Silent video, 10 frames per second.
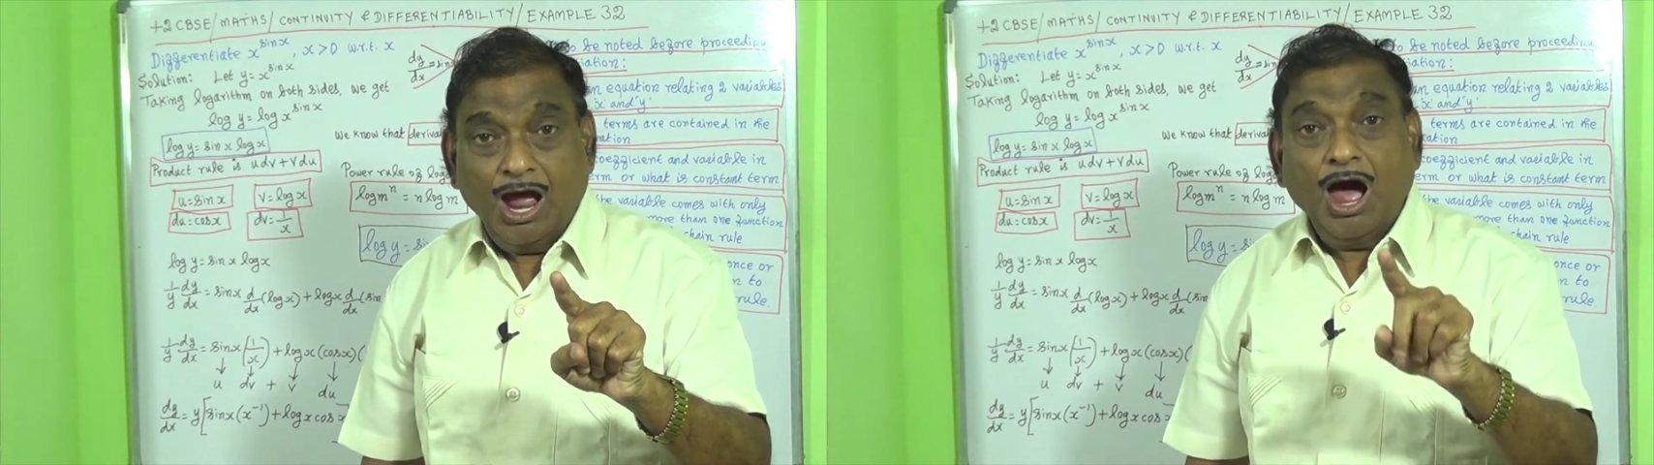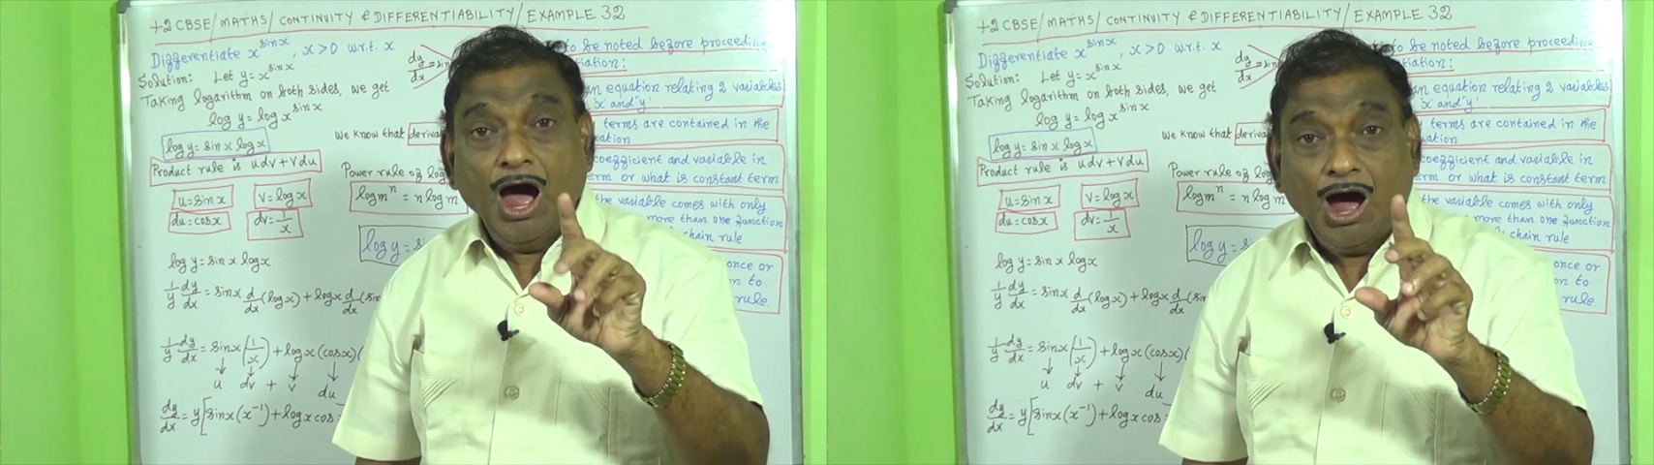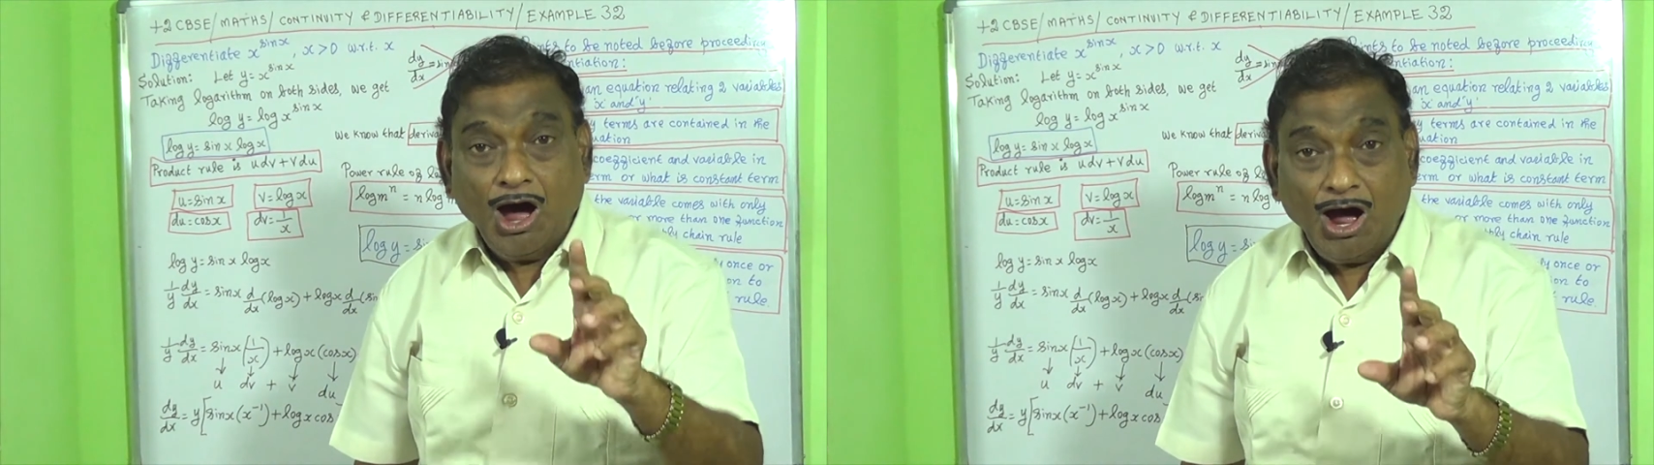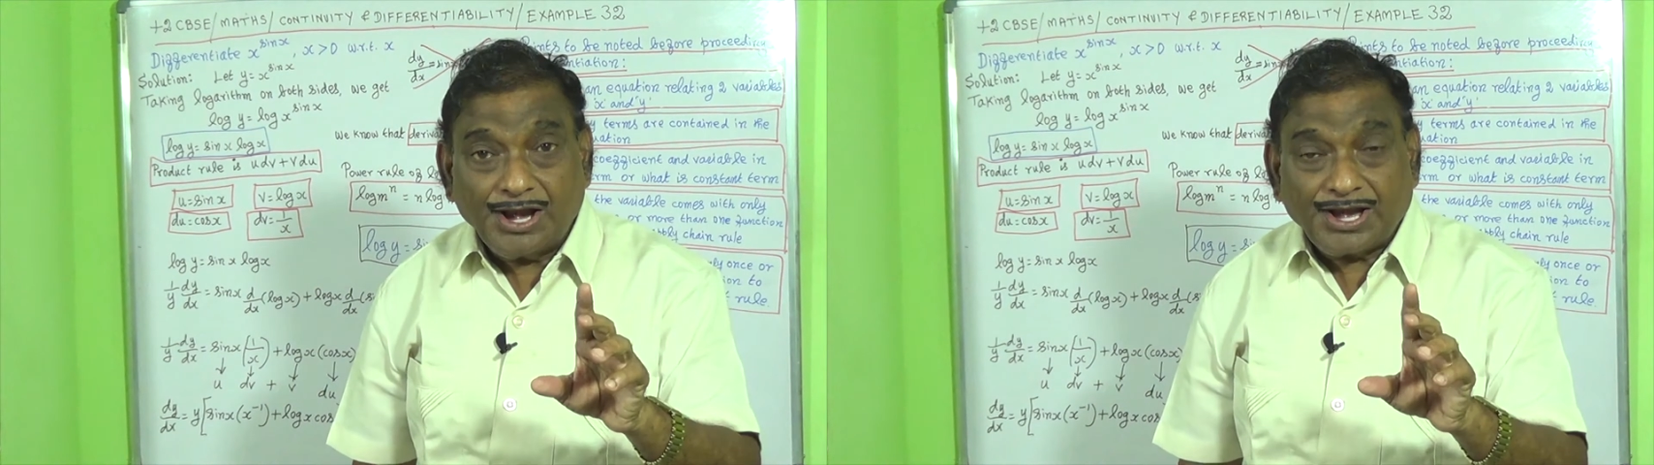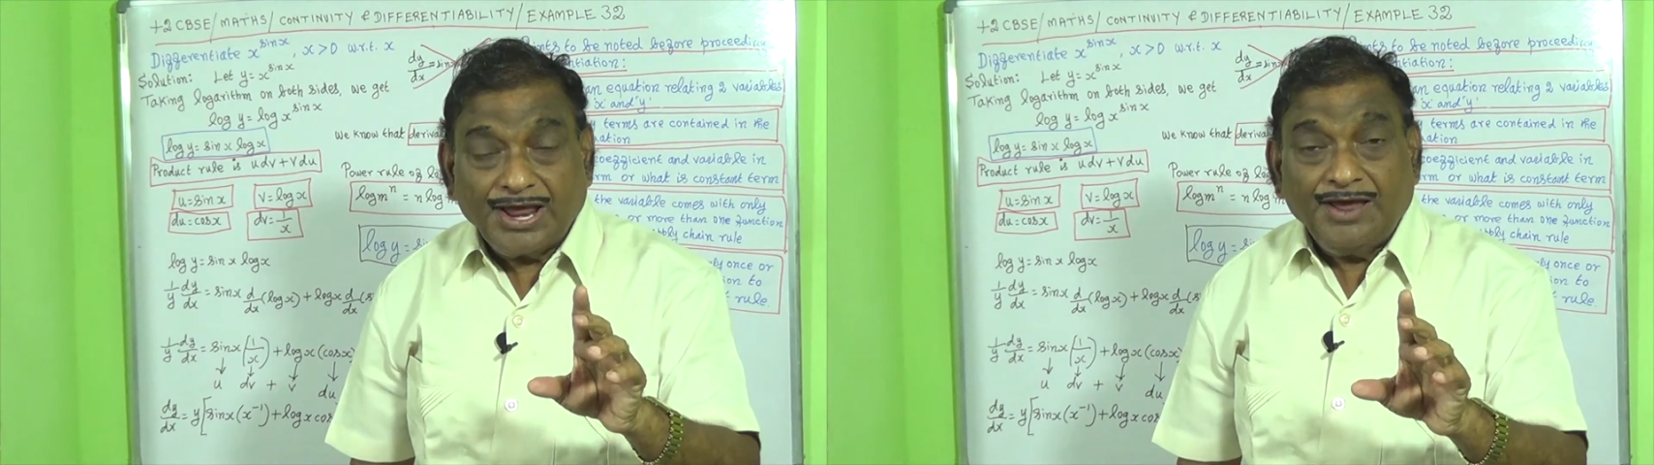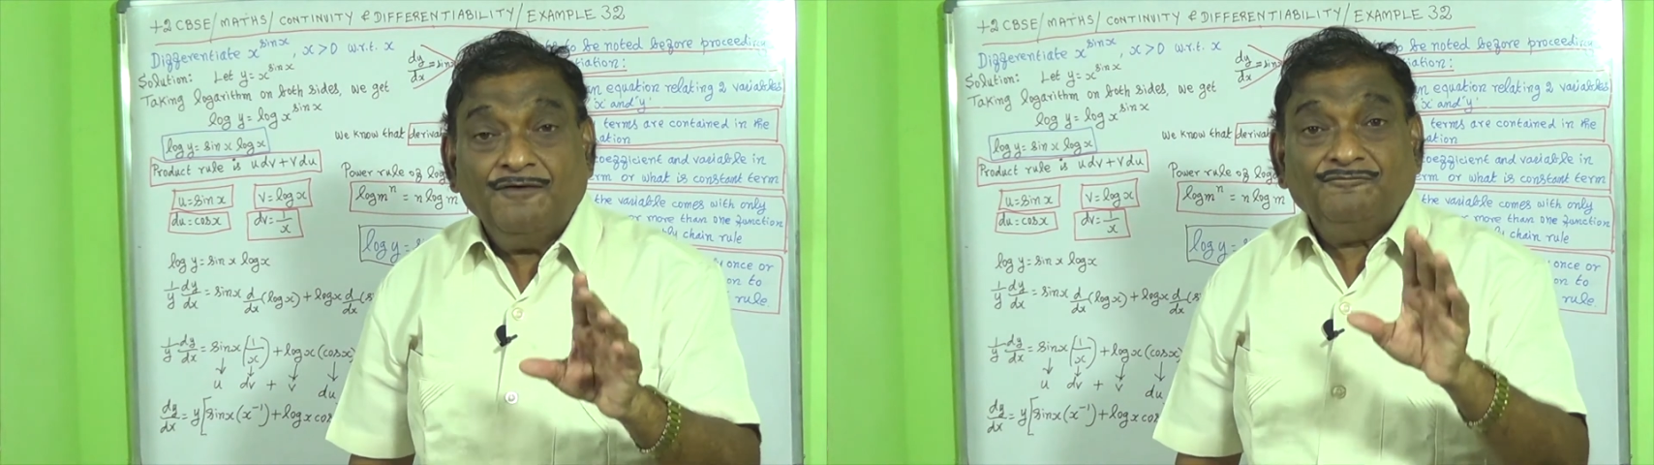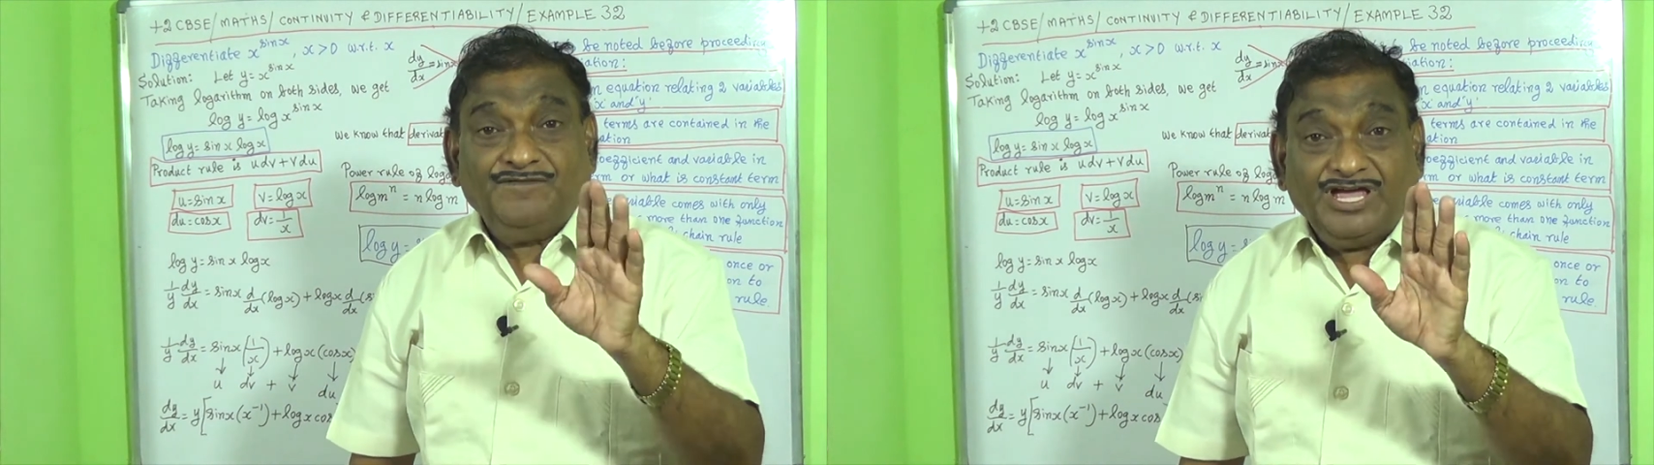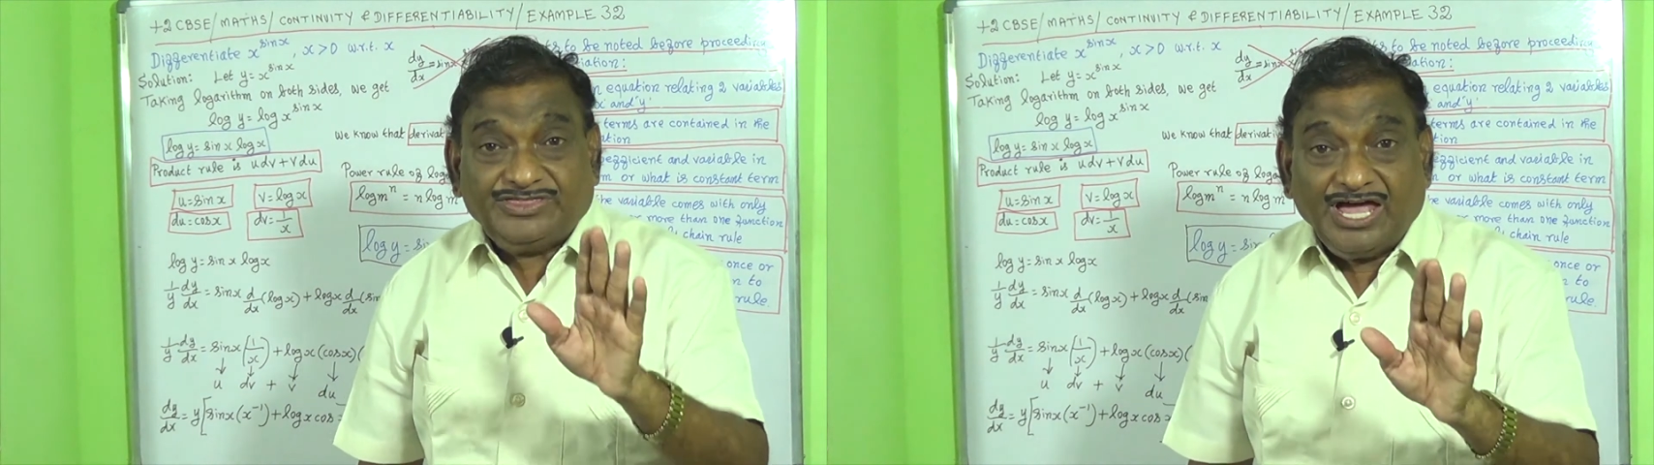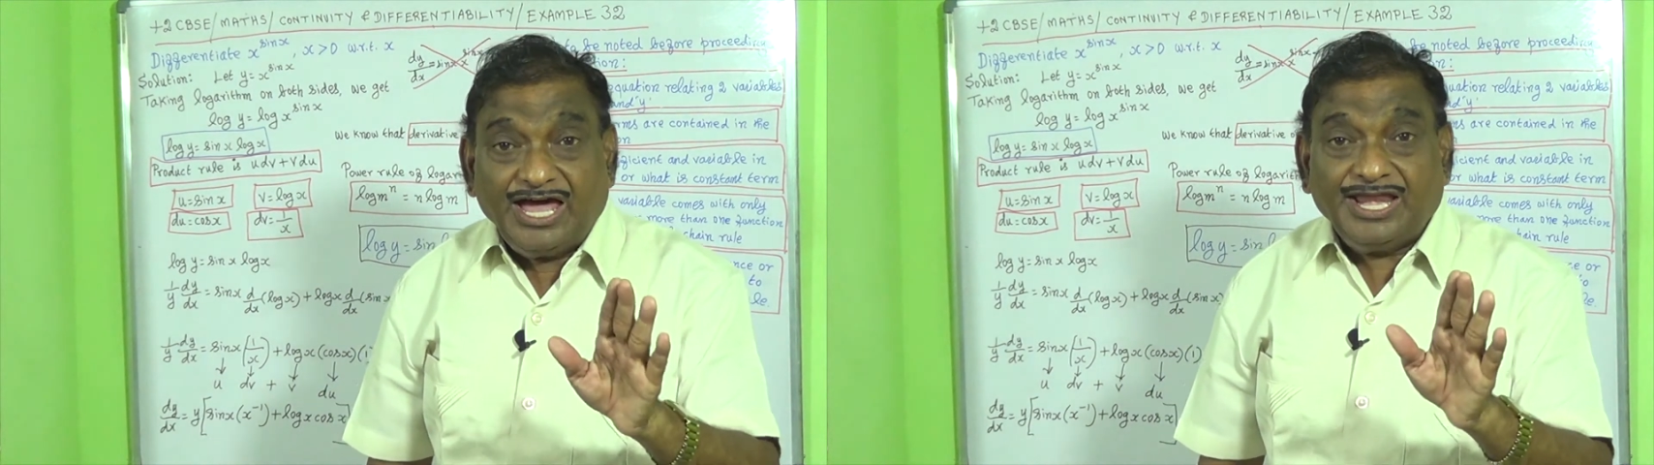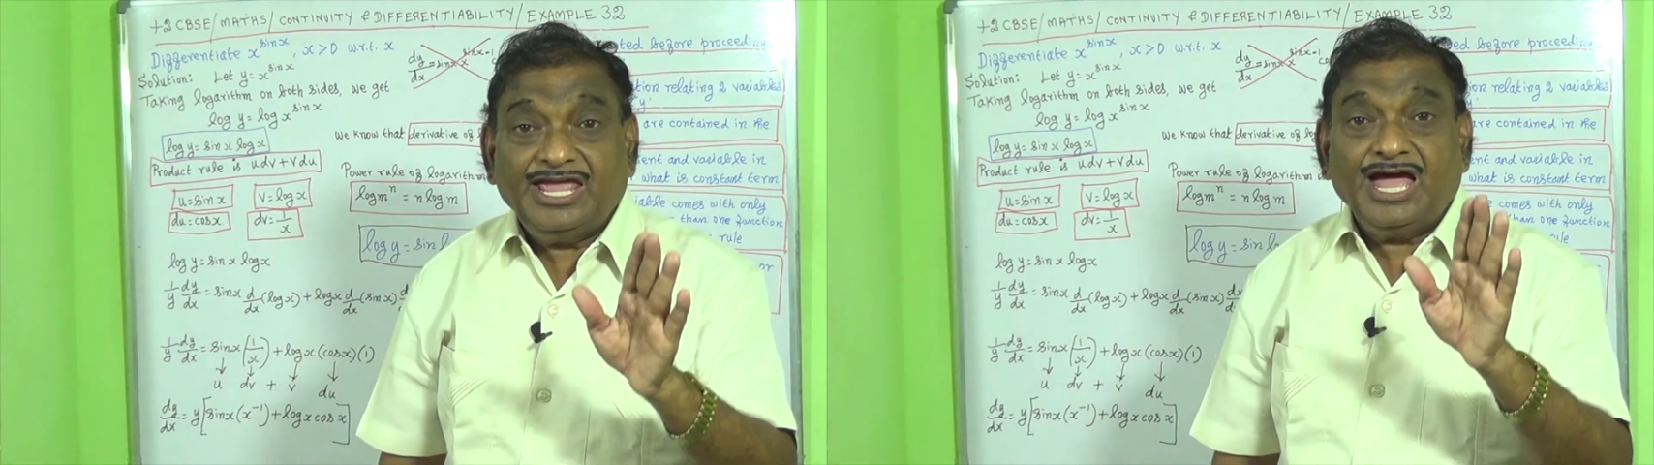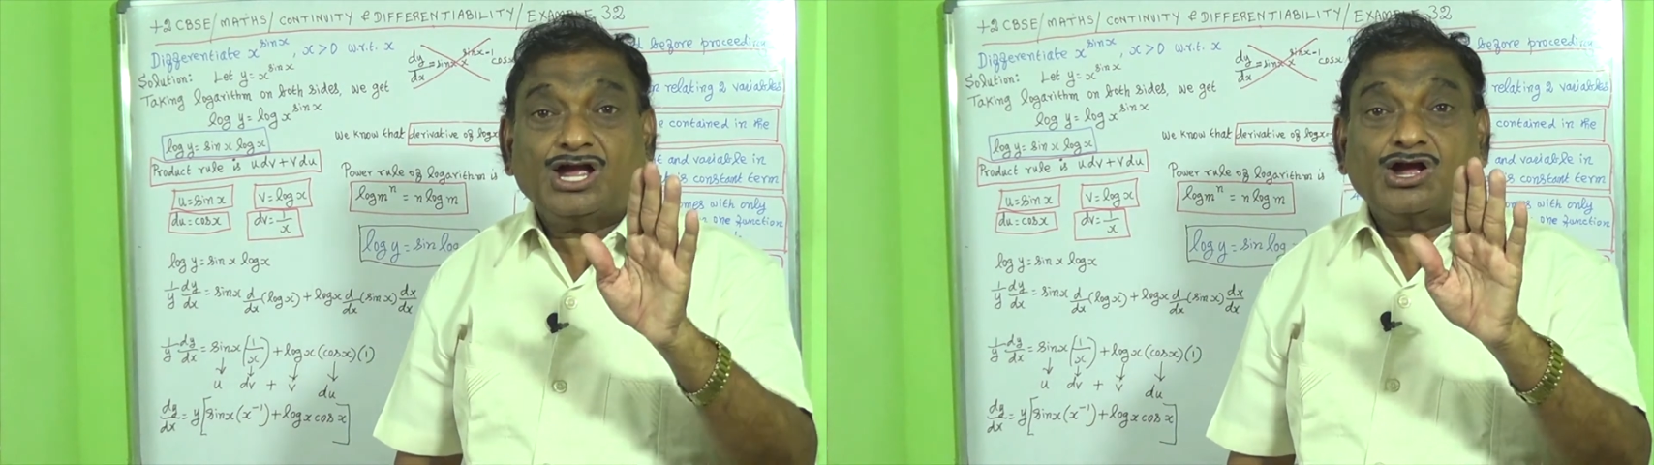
or whether a